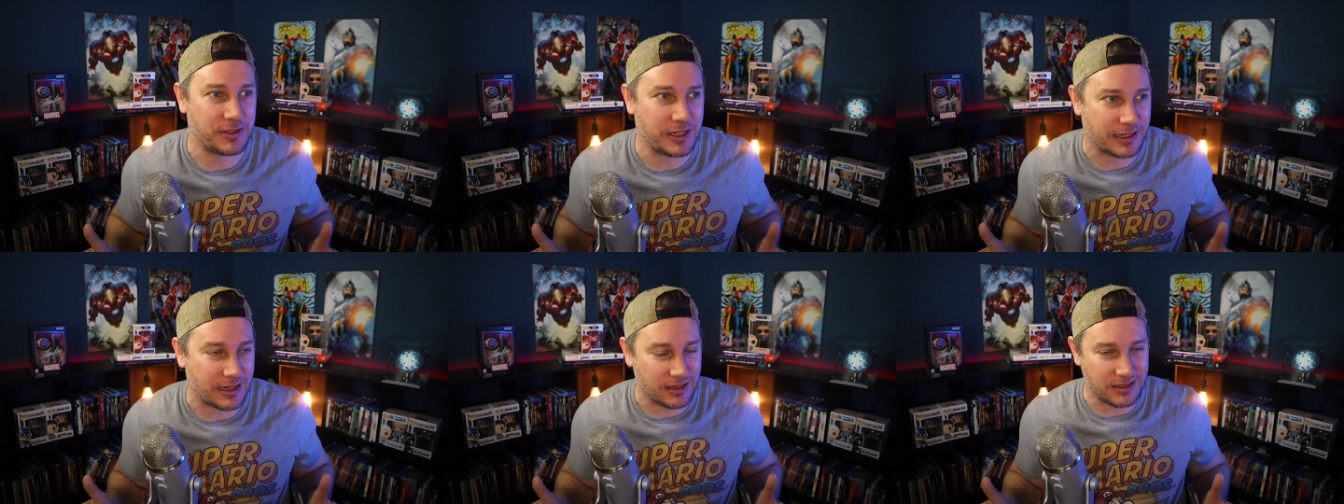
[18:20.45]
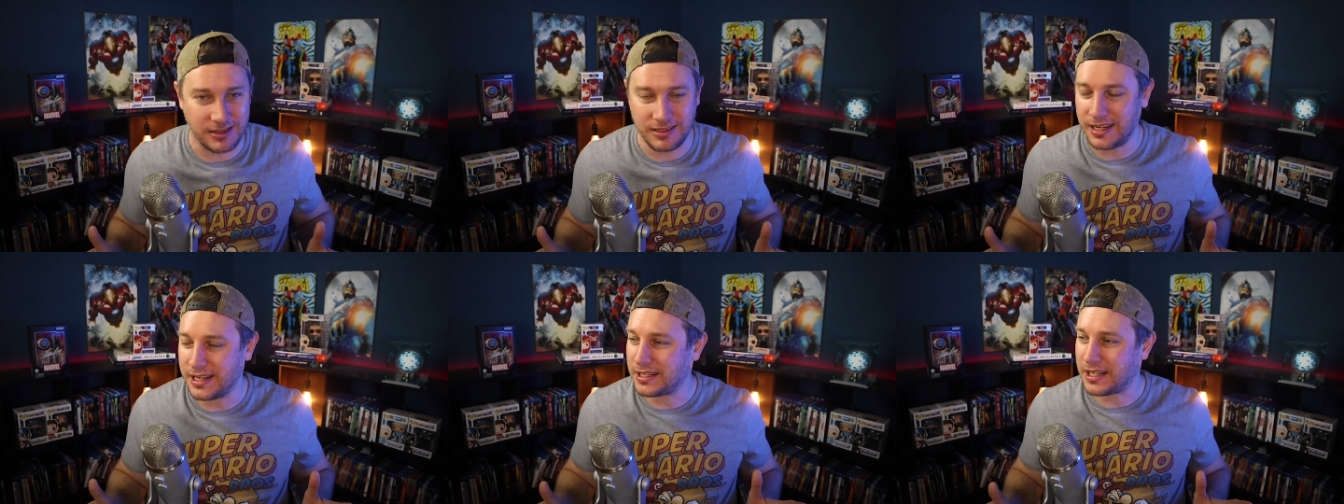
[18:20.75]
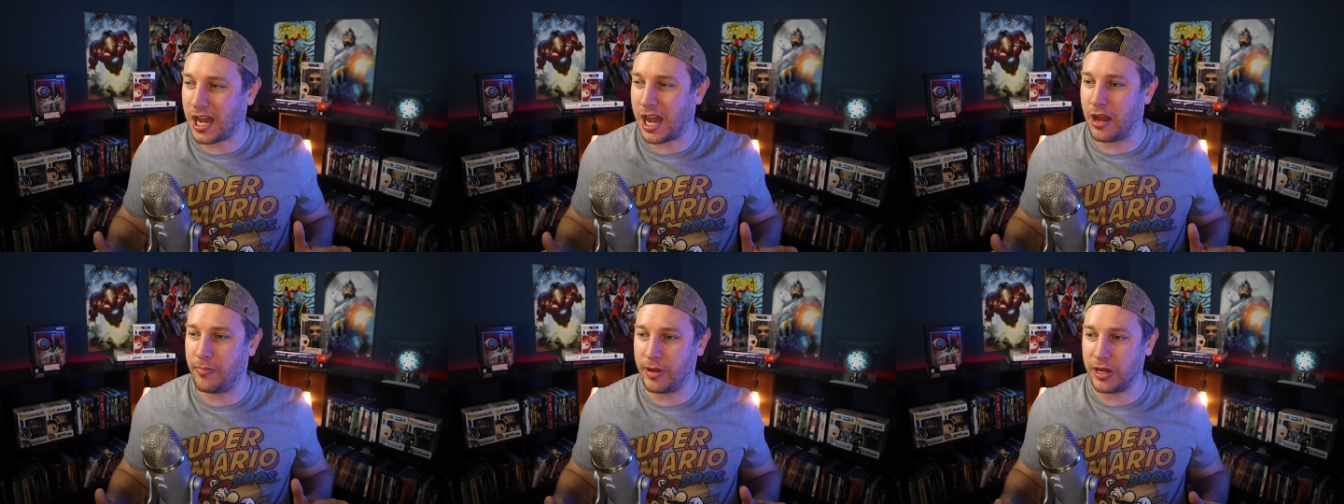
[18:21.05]
It's like a
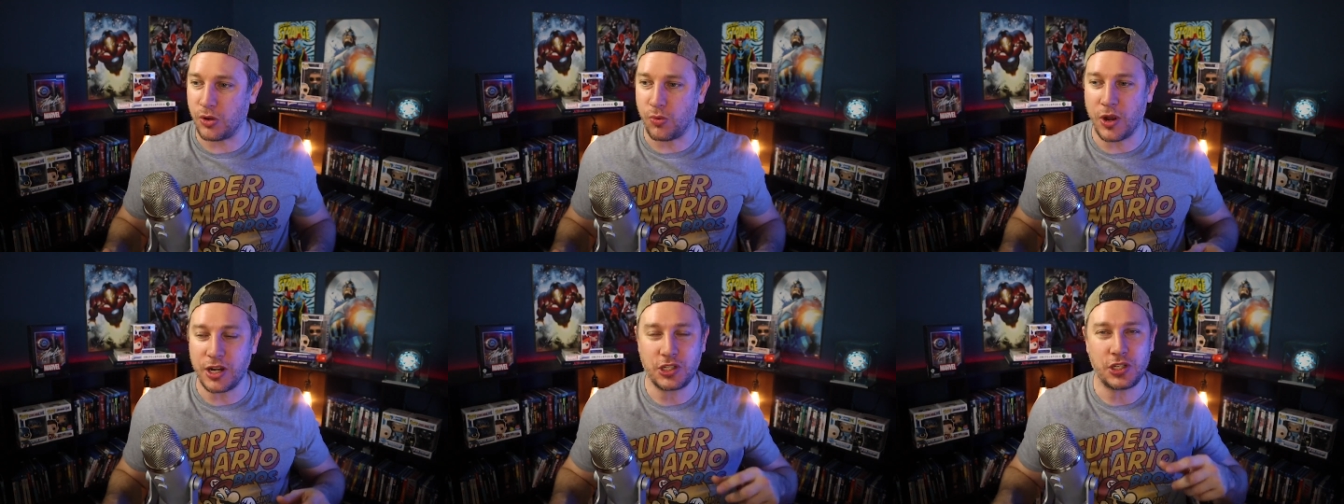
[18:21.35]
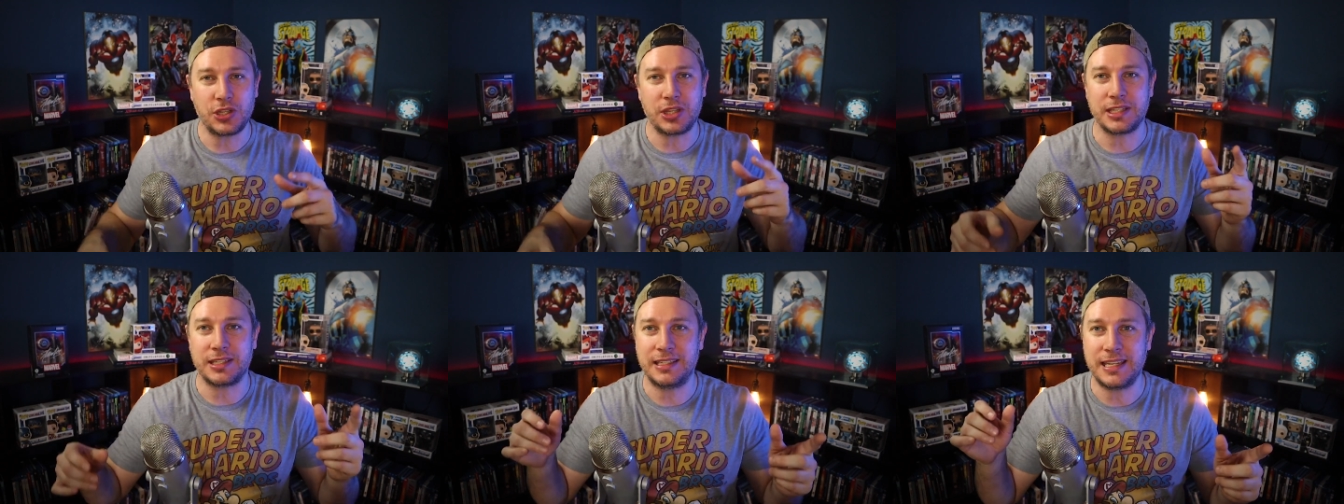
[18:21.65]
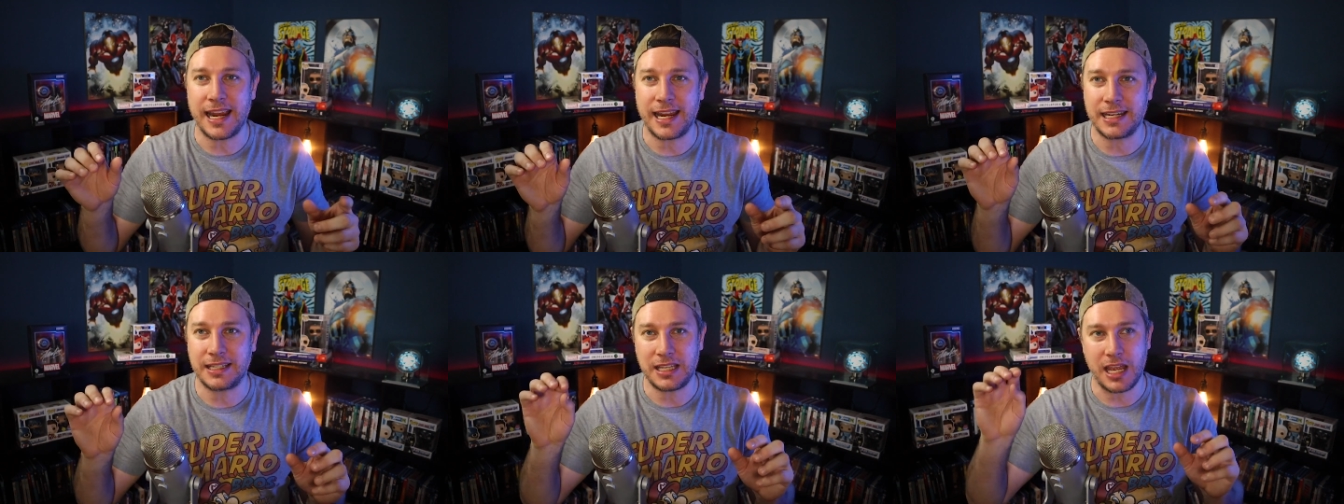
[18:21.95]
sitcom, and you watch it the
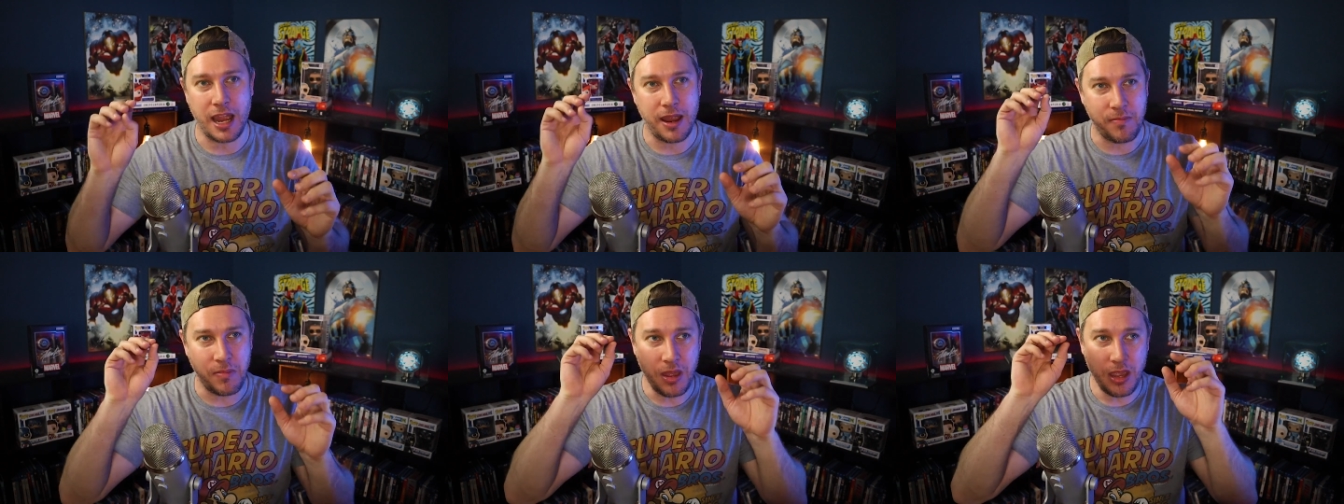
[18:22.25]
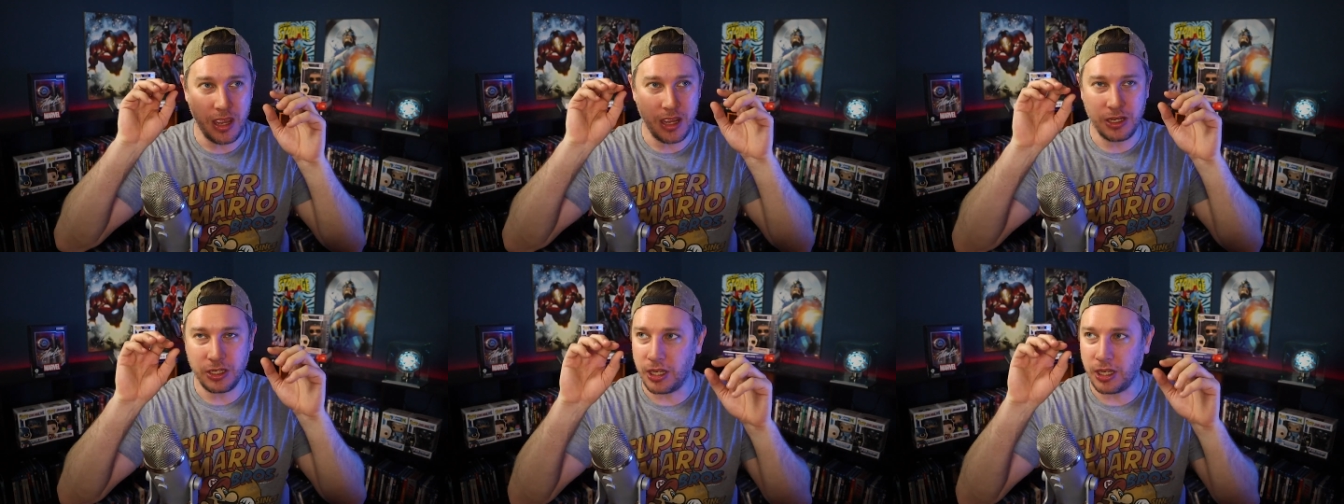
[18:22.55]
second time,